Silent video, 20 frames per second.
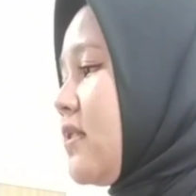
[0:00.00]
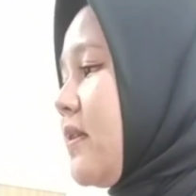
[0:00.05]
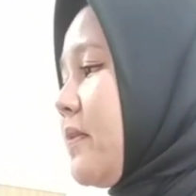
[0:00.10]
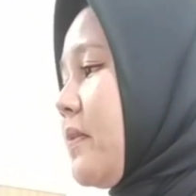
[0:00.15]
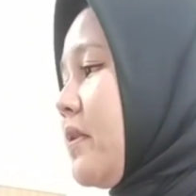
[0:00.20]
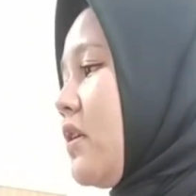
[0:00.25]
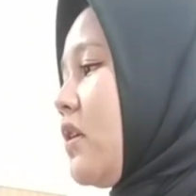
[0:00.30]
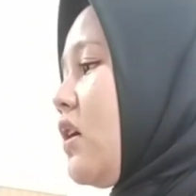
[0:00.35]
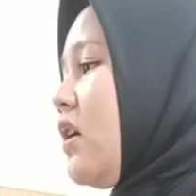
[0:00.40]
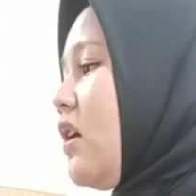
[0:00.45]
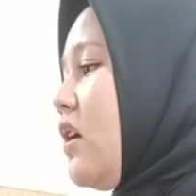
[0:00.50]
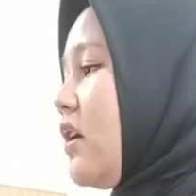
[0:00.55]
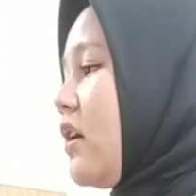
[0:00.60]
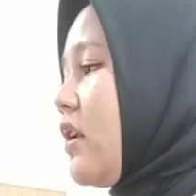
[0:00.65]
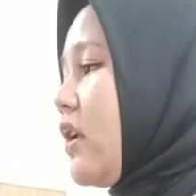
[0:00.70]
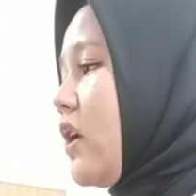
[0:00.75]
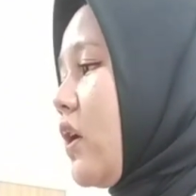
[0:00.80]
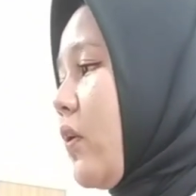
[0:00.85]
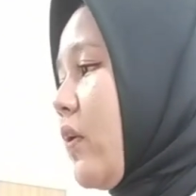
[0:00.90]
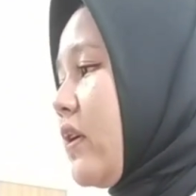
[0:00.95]
customer
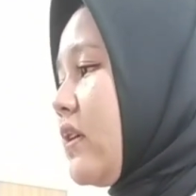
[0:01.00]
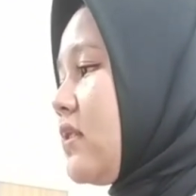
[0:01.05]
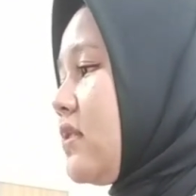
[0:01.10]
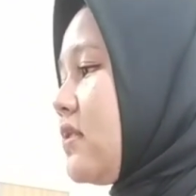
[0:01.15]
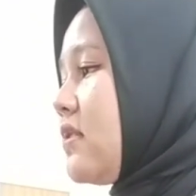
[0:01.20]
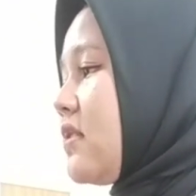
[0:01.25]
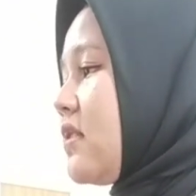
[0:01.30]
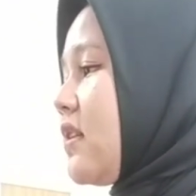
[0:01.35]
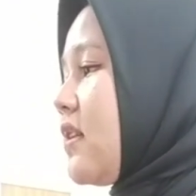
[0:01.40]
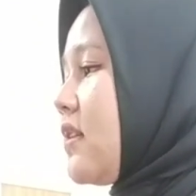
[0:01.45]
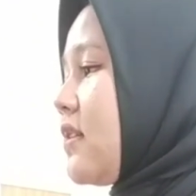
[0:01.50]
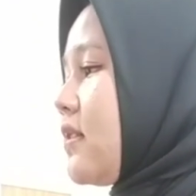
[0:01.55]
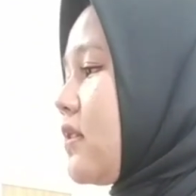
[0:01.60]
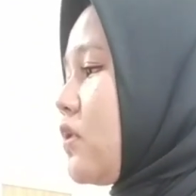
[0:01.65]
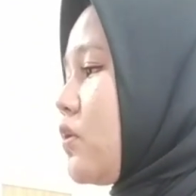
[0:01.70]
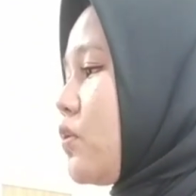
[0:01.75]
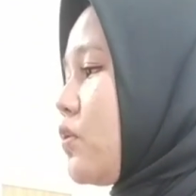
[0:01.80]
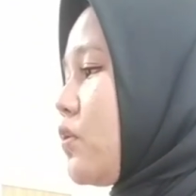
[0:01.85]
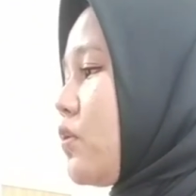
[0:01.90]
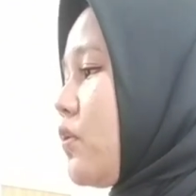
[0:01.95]
requests due
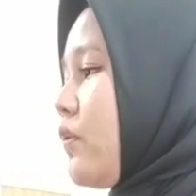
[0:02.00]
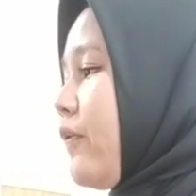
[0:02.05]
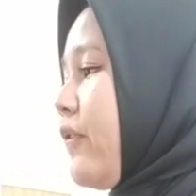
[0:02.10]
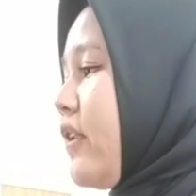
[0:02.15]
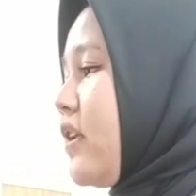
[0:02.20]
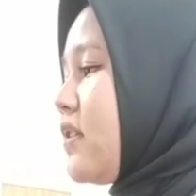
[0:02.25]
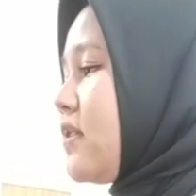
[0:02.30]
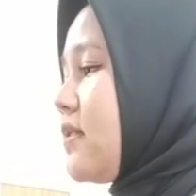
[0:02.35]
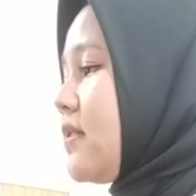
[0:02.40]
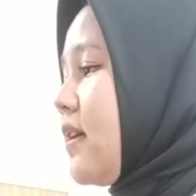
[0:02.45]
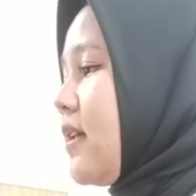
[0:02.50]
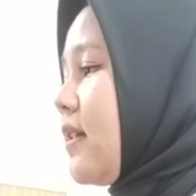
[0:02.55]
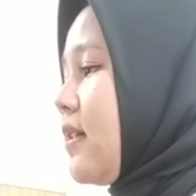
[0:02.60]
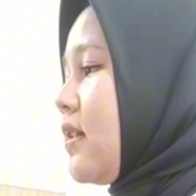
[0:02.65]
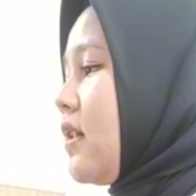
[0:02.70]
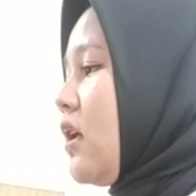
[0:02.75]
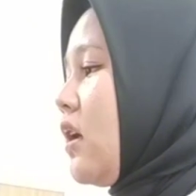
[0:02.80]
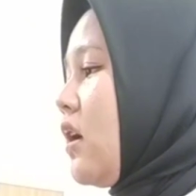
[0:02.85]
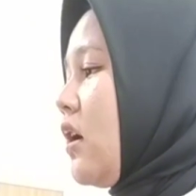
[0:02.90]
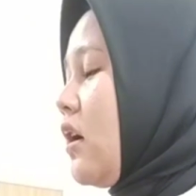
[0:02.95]
to
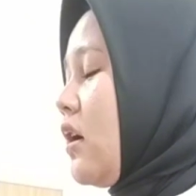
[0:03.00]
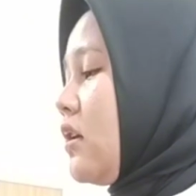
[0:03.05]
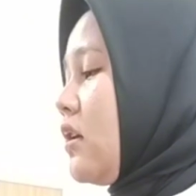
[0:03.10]
financial